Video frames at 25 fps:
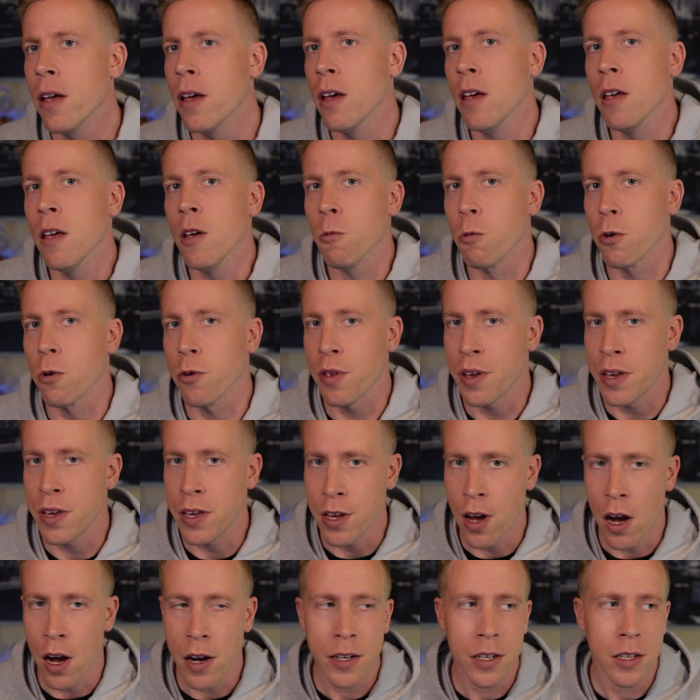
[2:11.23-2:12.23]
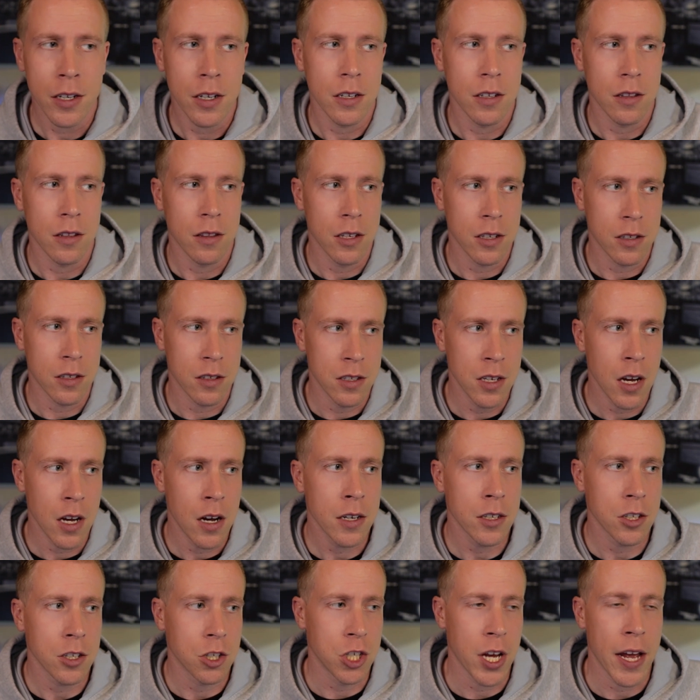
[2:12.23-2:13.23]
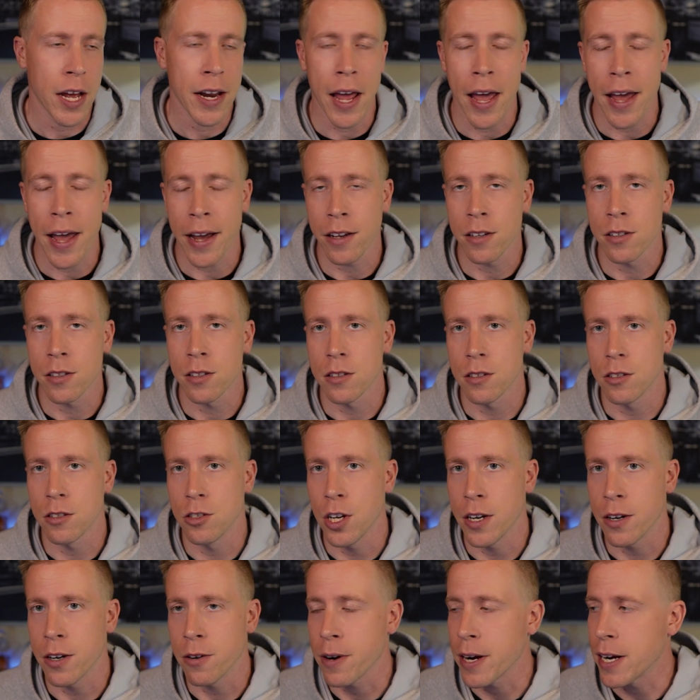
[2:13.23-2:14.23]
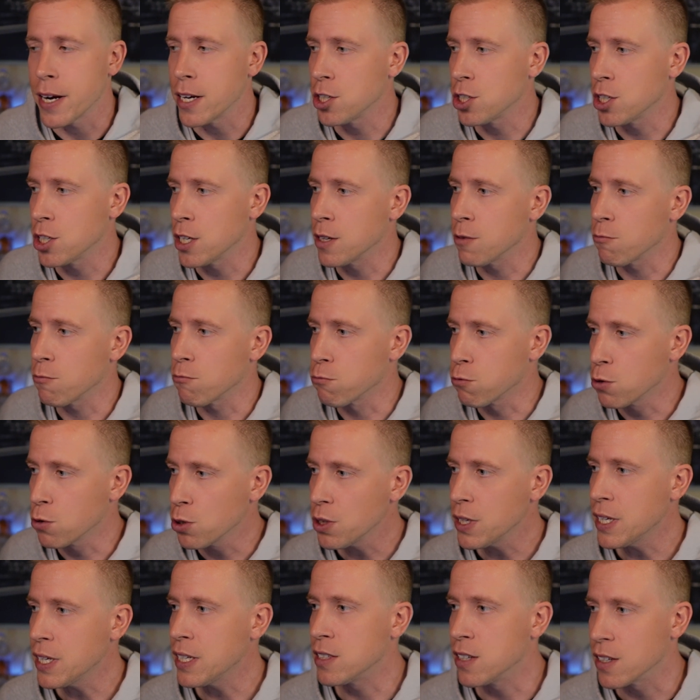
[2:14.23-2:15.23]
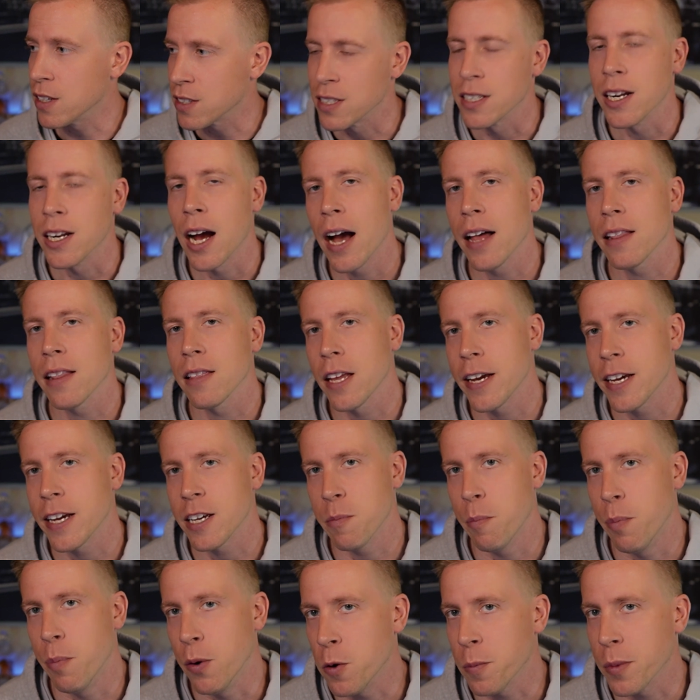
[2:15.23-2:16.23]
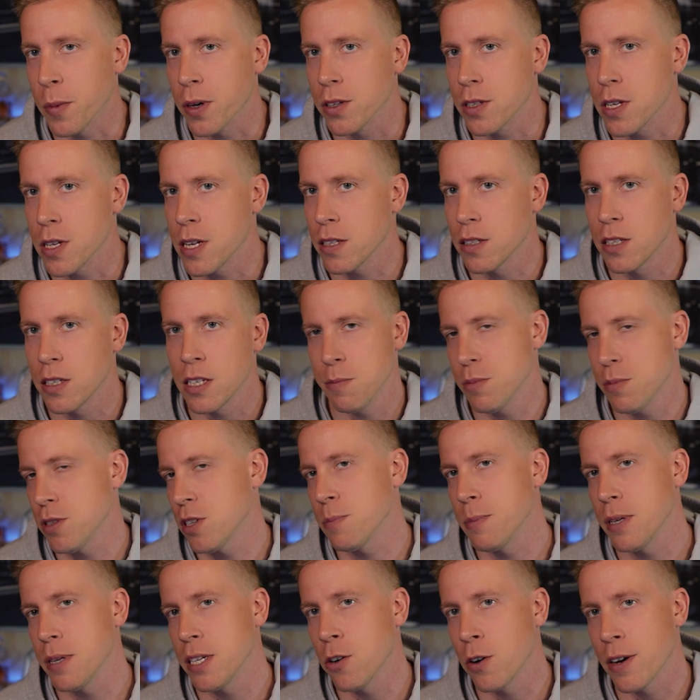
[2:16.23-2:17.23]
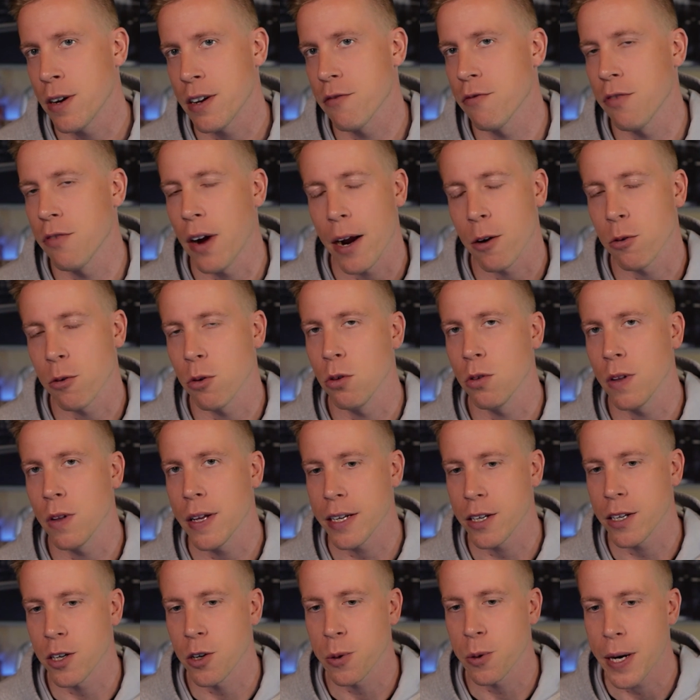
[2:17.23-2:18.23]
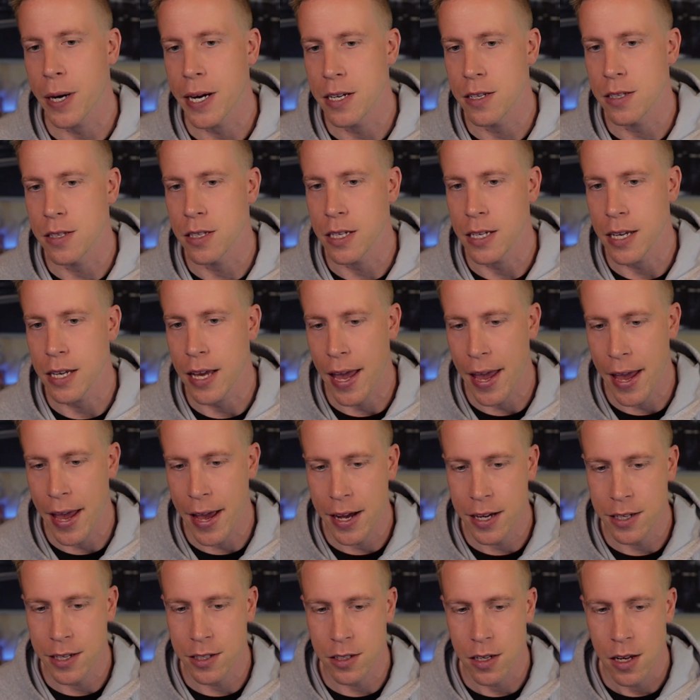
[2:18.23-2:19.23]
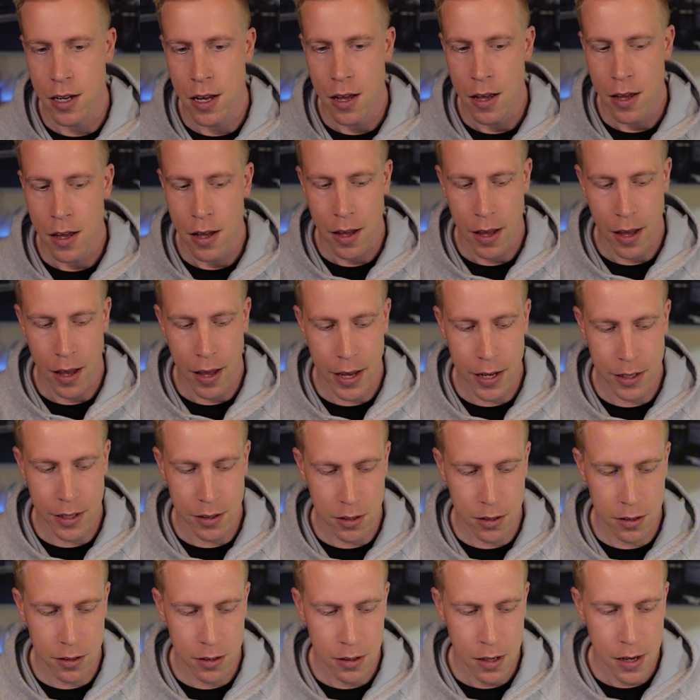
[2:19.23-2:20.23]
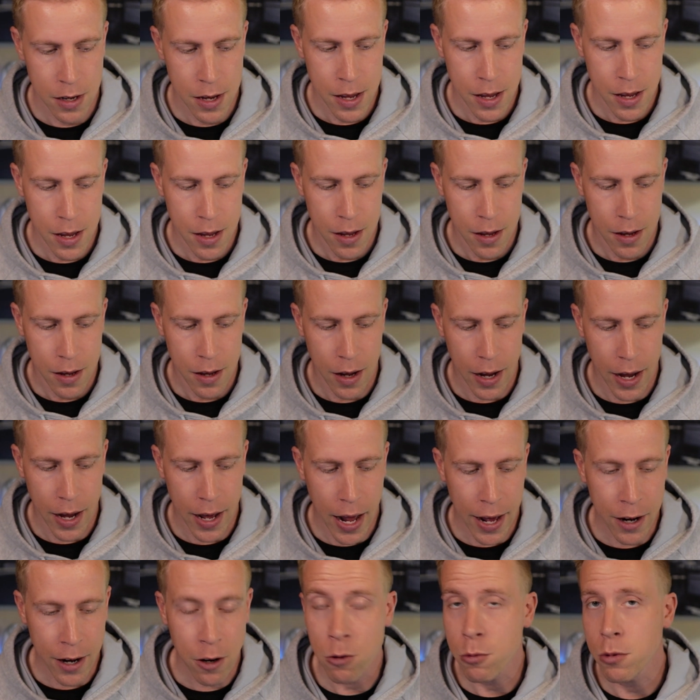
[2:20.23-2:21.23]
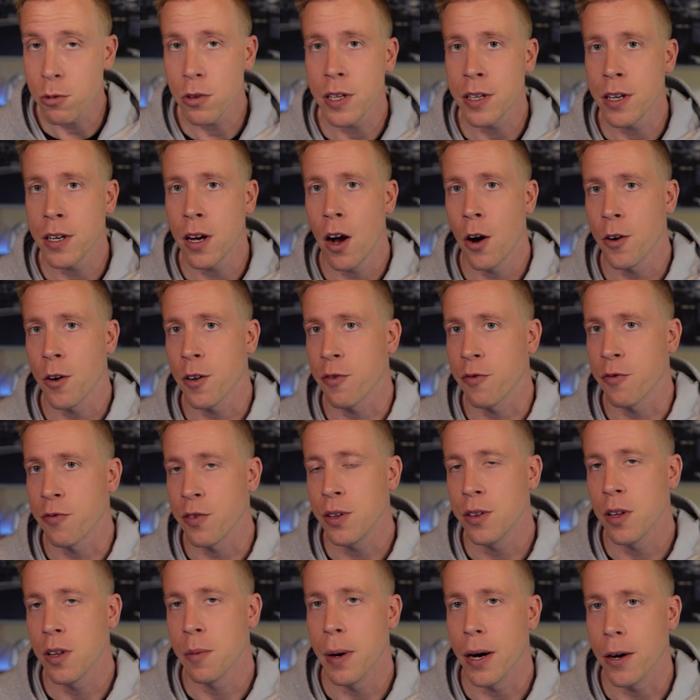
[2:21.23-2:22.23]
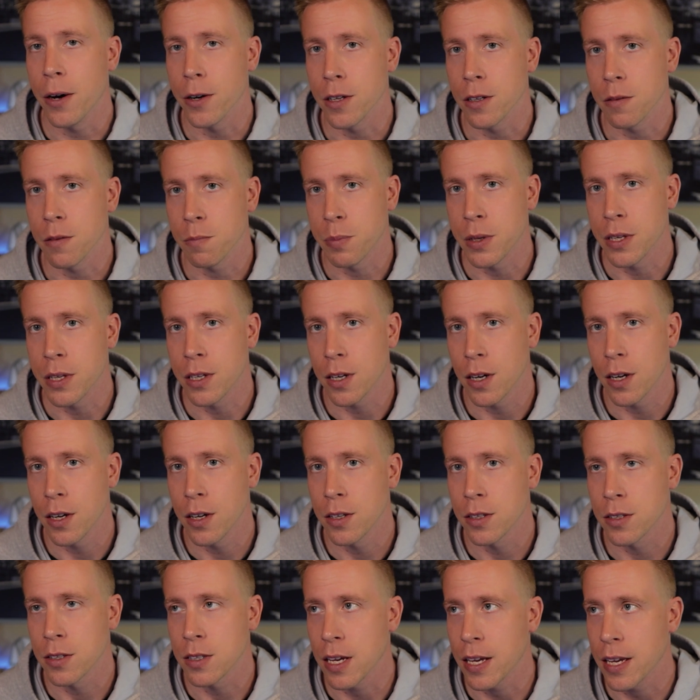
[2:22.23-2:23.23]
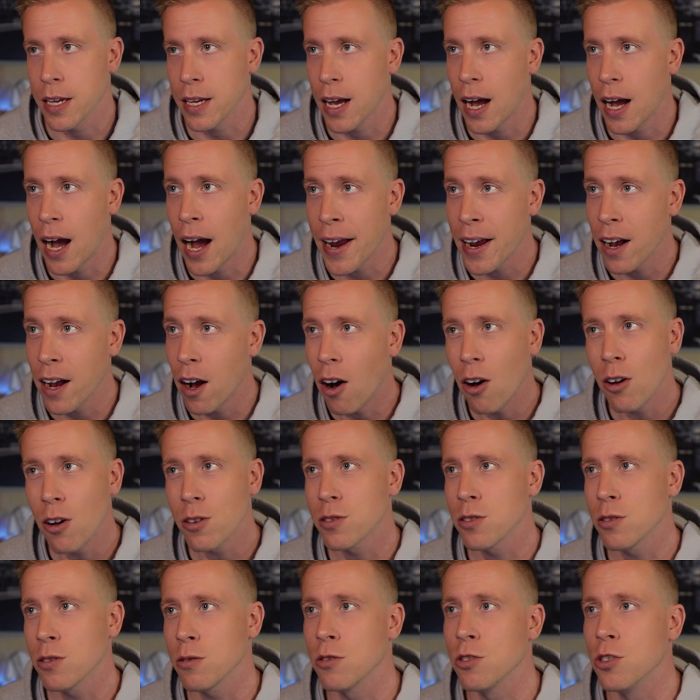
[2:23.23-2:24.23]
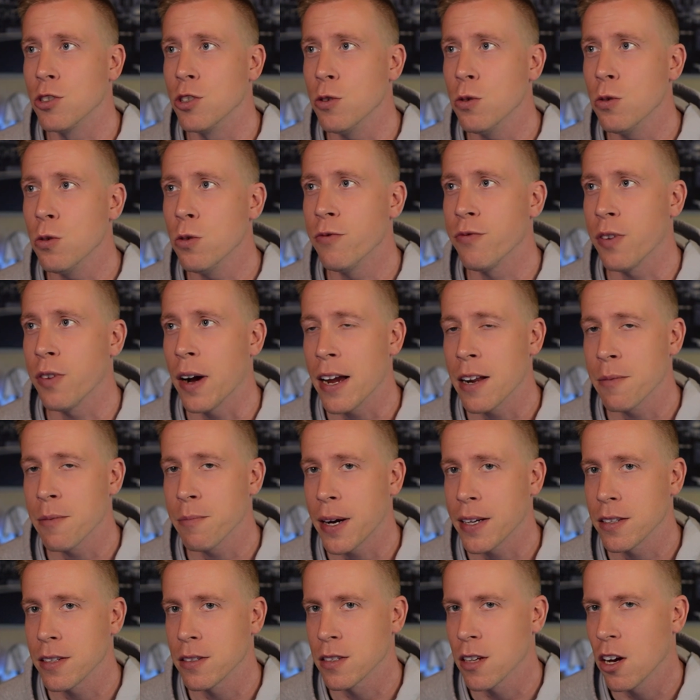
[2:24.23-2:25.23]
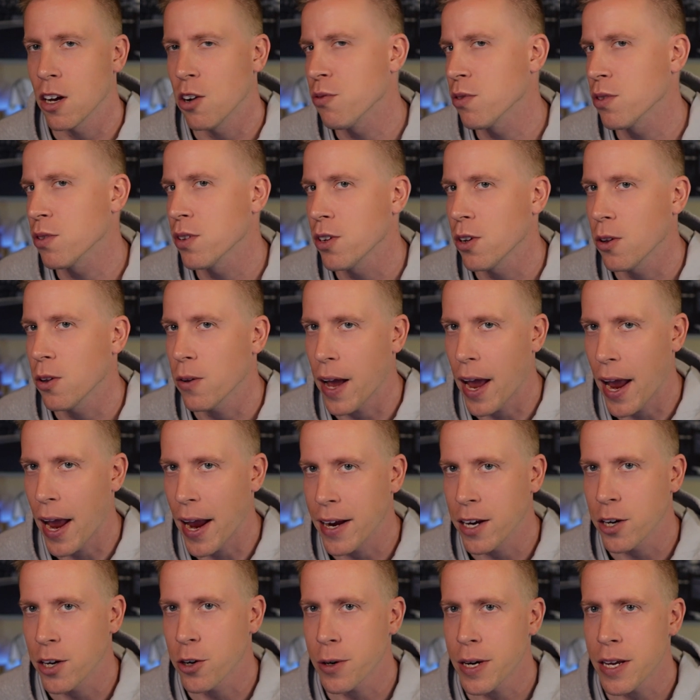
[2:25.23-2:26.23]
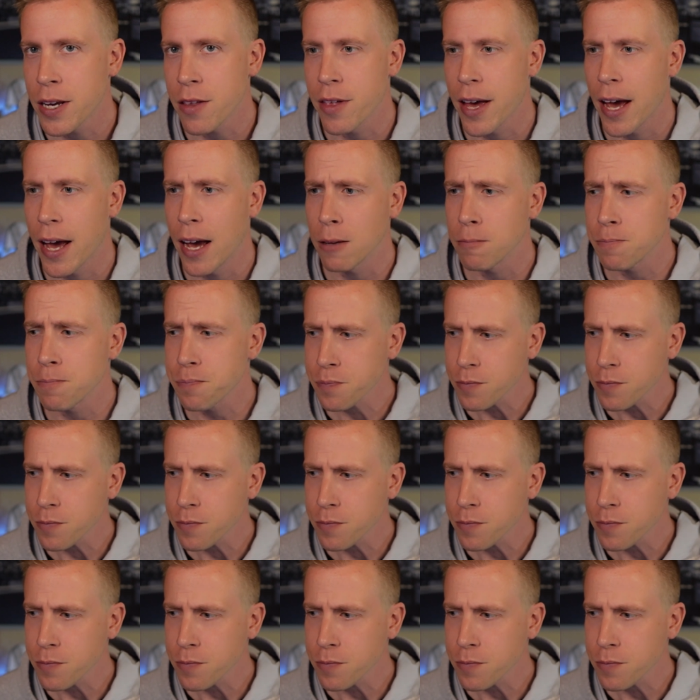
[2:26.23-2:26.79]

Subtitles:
where this young Gen X generation really does not like boomers, and it seems to be going viral like crazy. And I don't really know how to feel about it because I also do find myself a little angry that